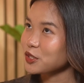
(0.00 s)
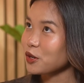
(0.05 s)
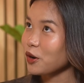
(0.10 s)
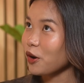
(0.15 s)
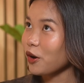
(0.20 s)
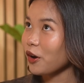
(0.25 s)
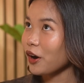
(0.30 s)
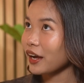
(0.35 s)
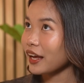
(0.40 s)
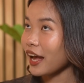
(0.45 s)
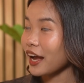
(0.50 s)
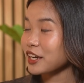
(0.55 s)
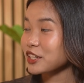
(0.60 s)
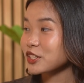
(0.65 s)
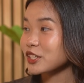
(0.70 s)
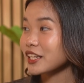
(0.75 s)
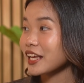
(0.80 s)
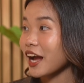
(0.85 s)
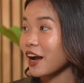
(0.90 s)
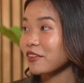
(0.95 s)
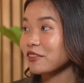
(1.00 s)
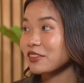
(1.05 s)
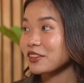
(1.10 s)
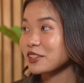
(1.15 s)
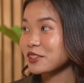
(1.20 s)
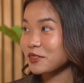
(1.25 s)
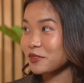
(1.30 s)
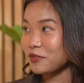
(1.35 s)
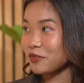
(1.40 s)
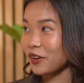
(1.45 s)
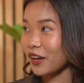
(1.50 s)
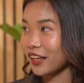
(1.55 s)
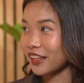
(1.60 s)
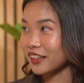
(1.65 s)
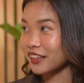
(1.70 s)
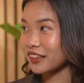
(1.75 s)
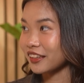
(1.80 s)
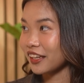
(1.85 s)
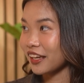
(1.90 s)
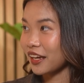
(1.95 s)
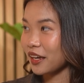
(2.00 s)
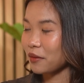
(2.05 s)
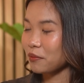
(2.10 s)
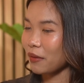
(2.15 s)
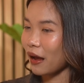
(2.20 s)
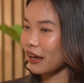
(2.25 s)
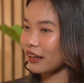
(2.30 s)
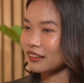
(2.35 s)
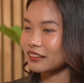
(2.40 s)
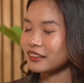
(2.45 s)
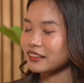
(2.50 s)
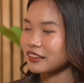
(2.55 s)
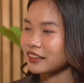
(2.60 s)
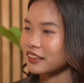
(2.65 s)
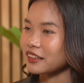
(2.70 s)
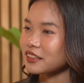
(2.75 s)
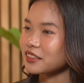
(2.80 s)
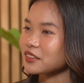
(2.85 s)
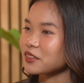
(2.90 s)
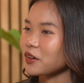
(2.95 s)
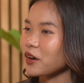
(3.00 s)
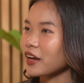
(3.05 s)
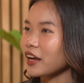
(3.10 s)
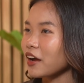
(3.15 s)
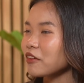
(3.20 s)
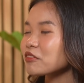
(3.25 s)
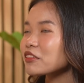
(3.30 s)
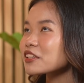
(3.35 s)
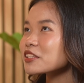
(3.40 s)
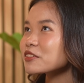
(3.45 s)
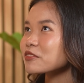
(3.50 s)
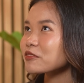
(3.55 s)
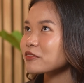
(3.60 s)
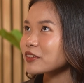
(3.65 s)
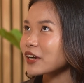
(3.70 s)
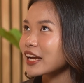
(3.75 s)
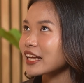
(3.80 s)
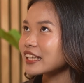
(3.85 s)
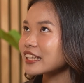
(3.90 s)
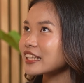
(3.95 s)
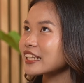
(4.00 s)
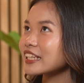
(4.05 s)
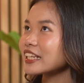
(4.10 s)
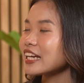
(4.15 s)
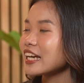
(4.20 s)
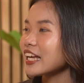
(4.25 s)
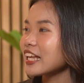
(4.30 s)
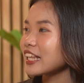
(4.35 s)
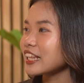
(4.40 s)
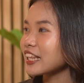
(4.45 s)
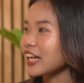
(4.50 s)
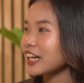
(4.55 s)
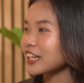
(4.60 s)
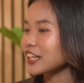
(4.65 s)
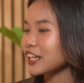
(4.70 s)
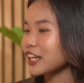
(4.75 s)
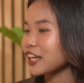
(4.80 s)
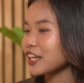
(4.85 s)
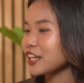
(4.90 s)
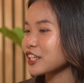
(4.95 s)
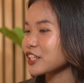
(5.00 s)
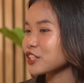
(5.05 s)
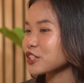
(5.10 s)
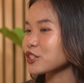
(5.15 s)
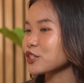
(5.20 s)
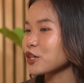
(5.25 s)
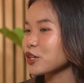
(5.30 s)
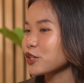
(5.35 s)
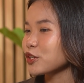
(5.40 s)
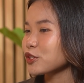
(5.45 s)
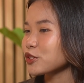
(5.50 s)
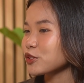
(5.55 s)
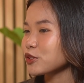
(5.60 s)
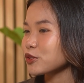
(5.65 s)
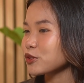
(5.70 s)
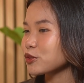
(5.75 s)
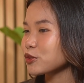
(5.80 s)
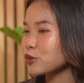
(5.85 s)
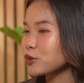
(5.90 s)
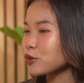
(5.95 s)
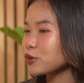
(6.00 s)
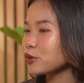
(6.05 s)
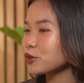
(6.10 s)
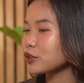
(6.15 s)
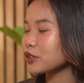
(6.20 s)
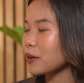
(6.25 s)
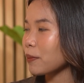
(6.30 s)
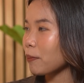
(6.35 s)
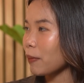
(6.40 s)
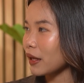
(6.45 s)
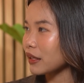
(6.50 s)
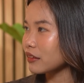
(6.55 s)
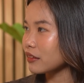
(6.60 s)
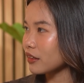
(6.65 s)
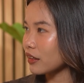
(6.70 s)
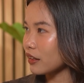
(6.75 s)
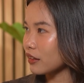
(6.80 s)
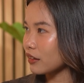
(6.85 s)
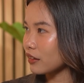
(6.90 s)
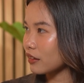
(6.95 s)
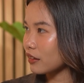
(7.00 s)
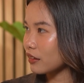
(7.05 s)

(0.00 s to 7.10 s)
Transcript: I actually have this friend, like back in the days. So I have this friend that is too dependent